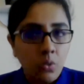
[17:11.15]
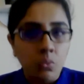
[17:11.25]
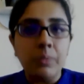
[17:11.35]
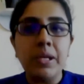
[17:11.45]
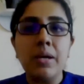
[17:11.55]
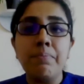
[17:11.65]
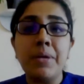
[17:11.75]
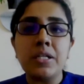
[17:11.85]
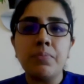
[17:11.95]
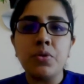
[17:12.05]
we'll be in a
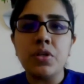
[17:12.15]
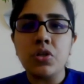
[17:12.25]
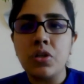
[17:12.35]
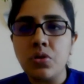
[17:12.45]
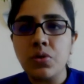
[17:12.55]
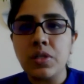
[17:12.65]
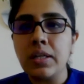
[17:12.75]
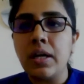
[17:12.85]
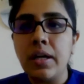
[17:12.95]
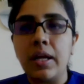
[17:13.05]
better position to say
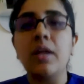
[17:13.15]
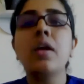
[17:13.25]
that hey